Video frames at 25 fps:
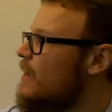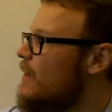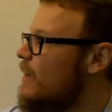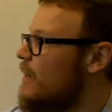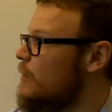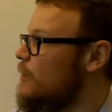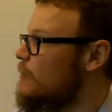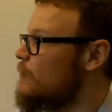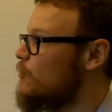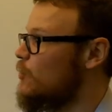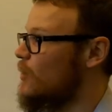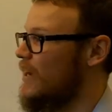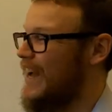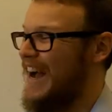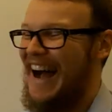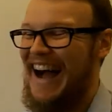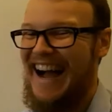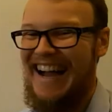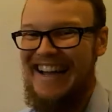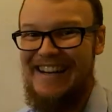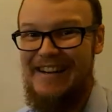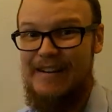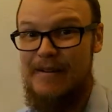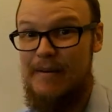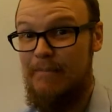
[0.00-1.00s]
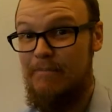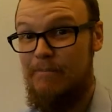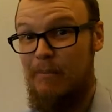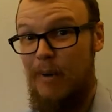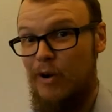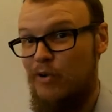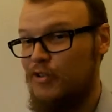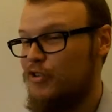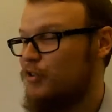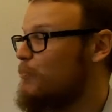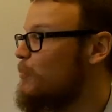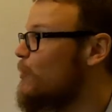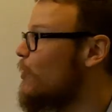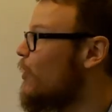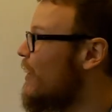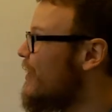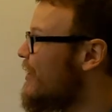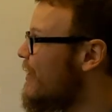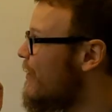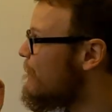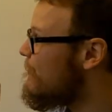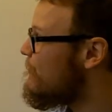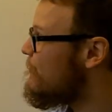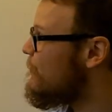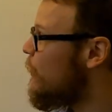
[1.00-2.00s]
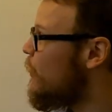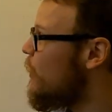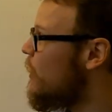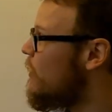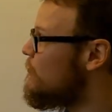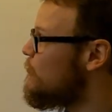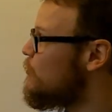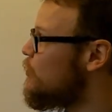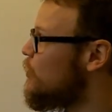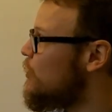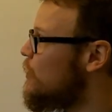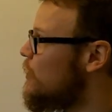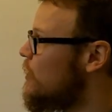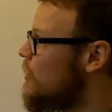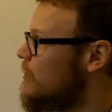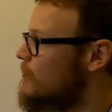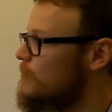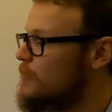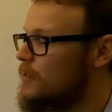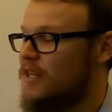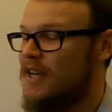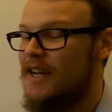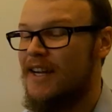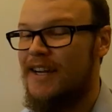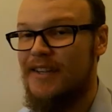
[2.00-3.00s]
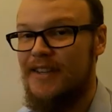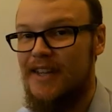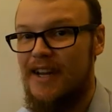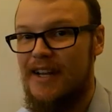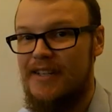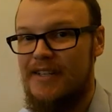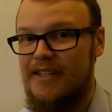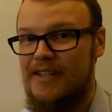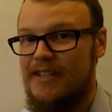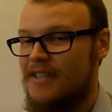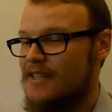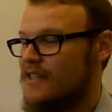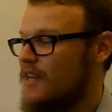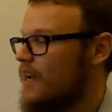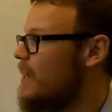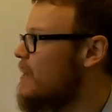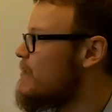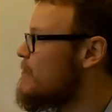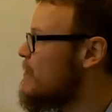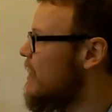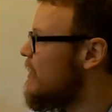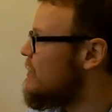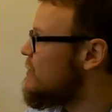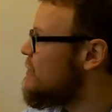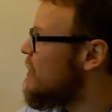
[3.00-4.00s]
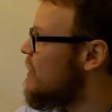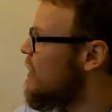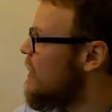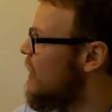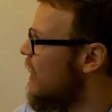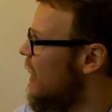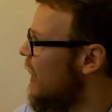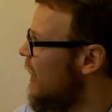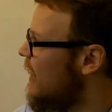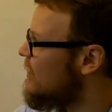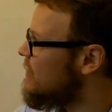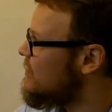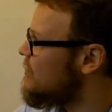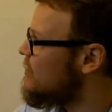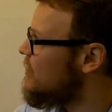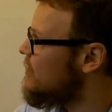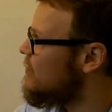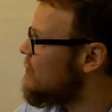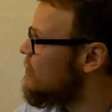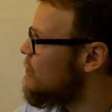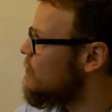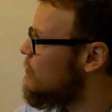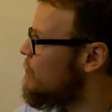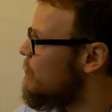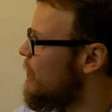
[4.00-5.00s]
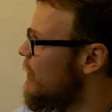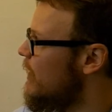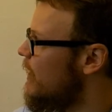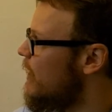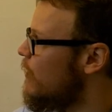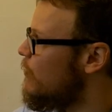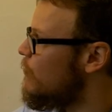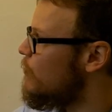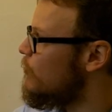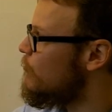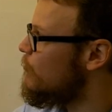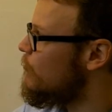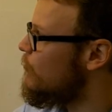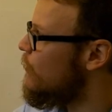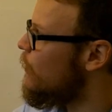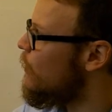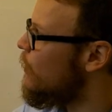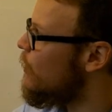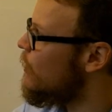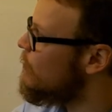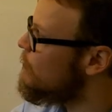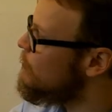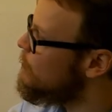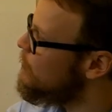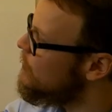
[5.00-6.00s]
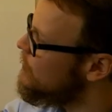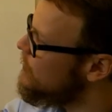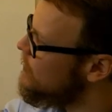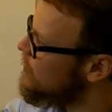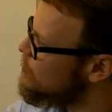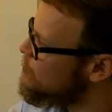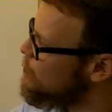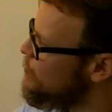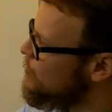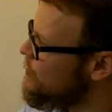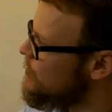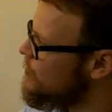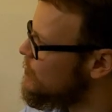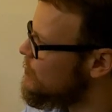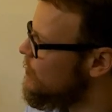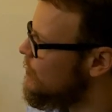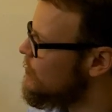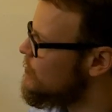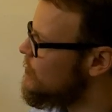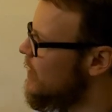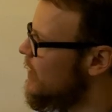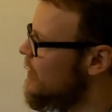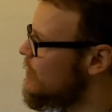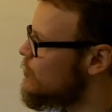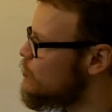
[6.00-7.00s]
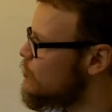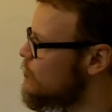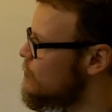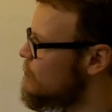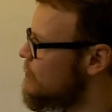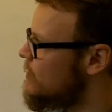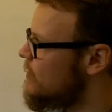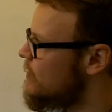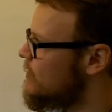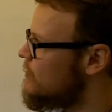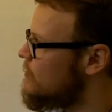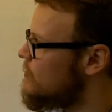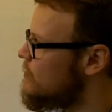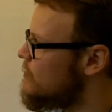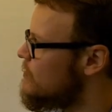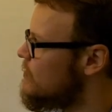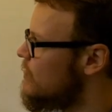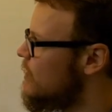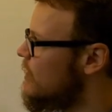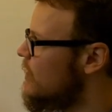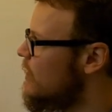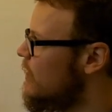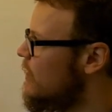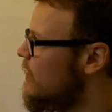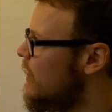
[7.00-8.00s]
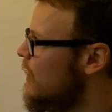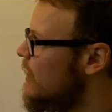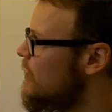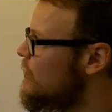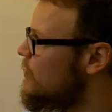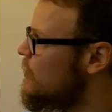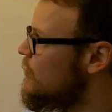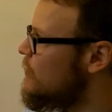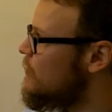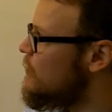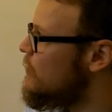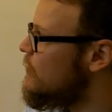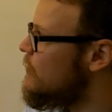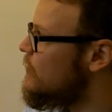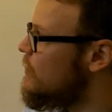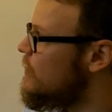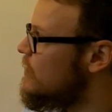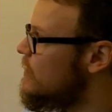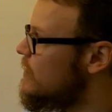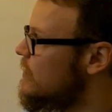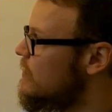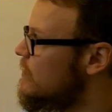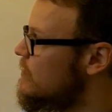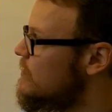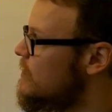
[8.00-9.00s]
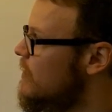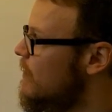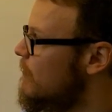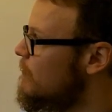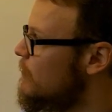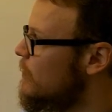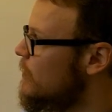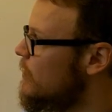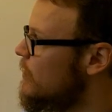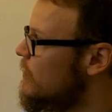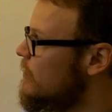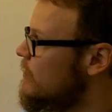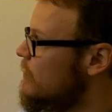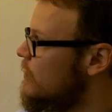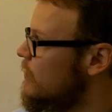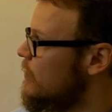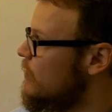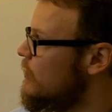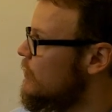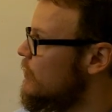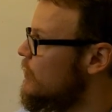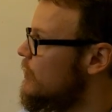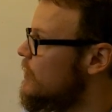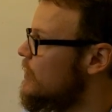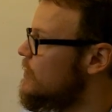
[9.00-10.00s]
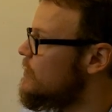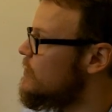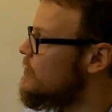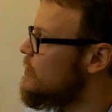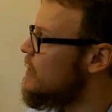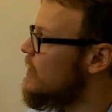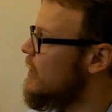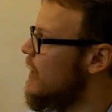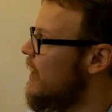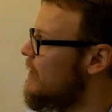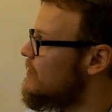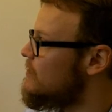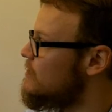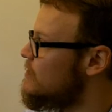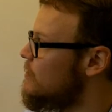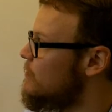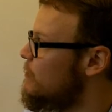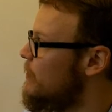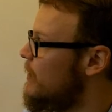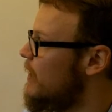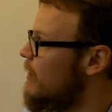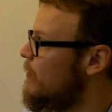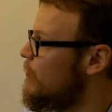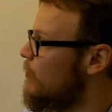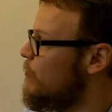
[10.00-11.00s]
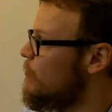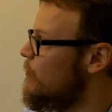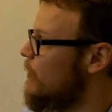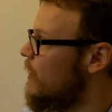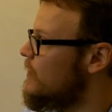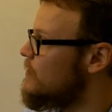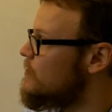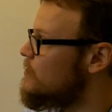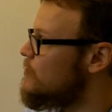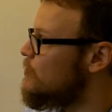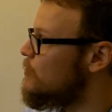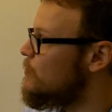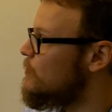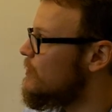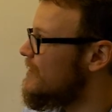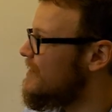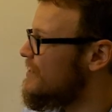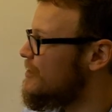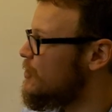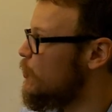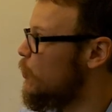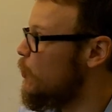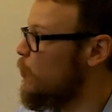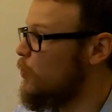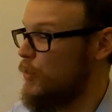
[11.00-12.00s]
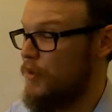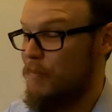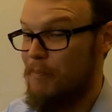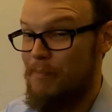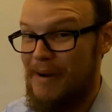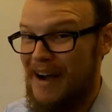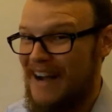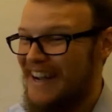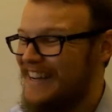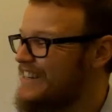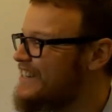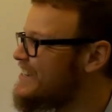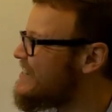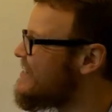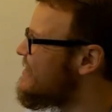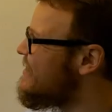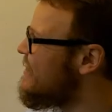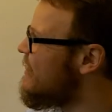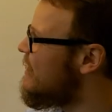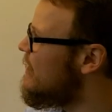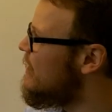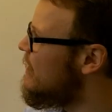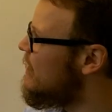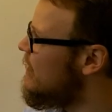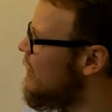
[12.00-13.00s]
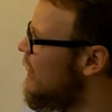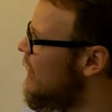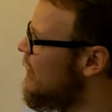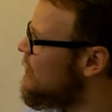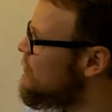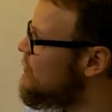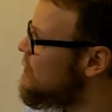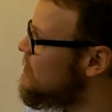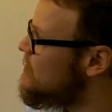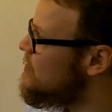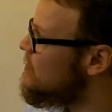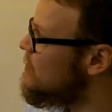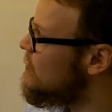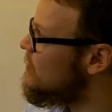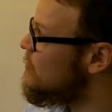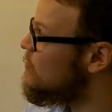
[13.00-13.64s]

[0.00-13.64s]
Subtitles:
and I've got 8 multiplied 5 times, that's the same as 8 to the power of 5. That's what this notation means. And the number that has the power raised to it is called the base, and this